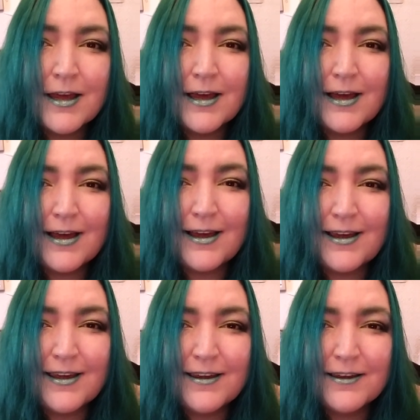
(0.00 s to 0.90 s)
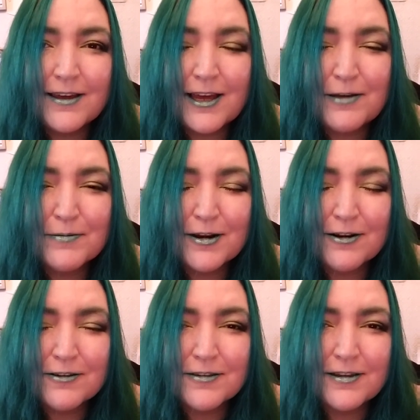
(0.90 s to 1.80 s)
Hi, I'm
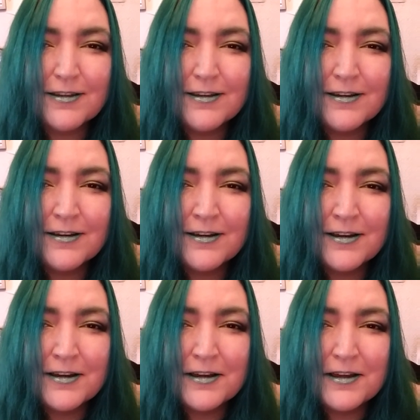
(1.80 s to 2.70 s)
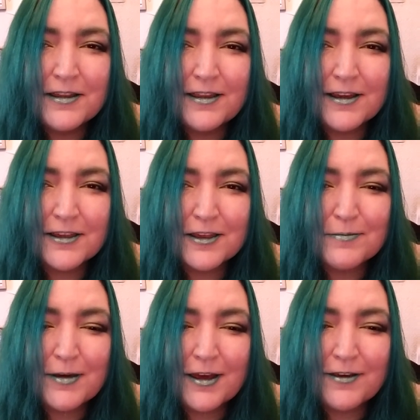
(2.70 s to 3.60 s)
Kirsten. This is
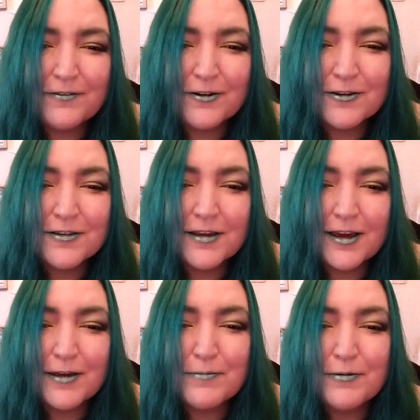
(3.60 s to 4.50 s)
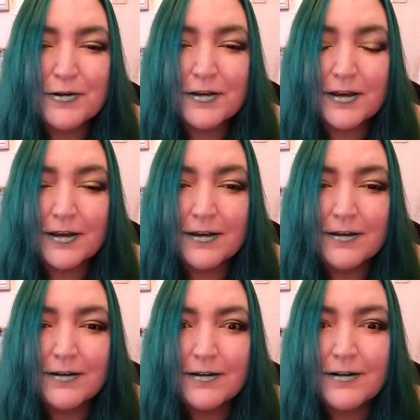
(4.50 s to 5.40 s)
my first time putting
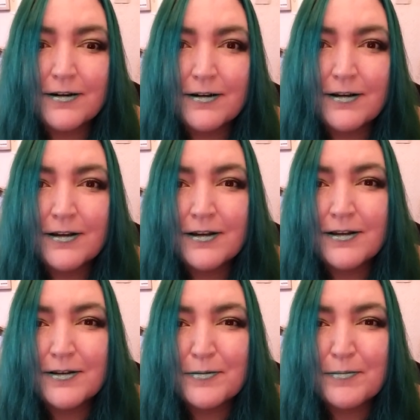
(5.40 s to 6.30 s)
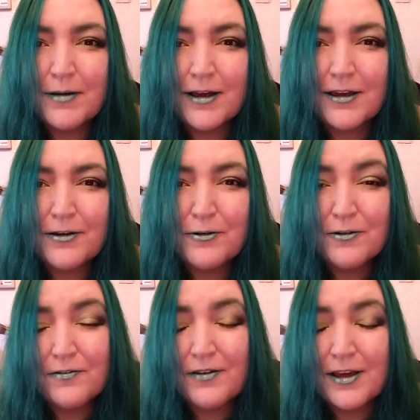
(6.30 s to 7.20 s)
my own
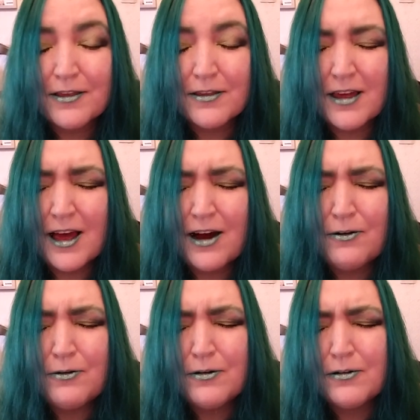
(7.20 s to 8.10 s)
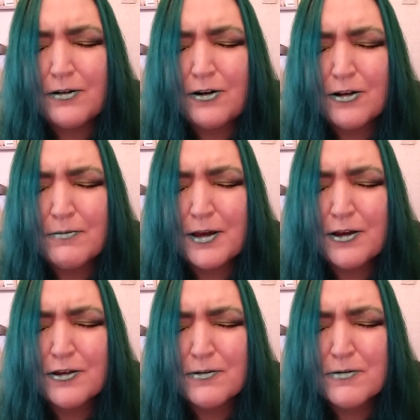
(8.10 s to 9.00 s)
face on my
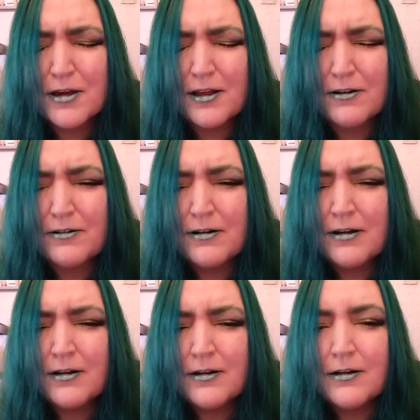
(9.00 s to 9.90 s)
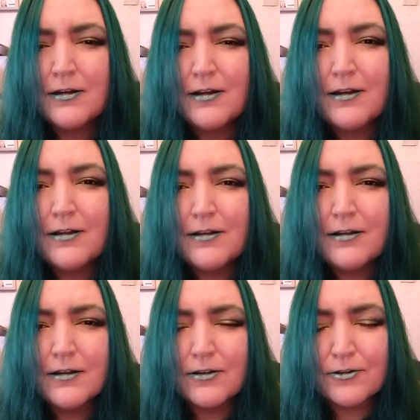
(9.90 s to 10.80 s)
YouTube channel.
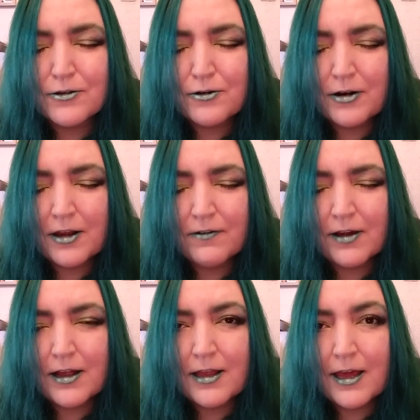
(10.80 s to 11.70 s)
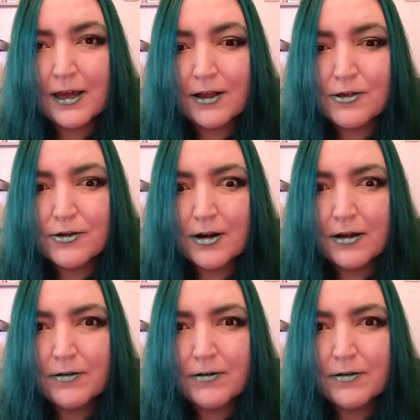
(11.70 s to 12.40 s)
I'm sorry, I've got a neck injury.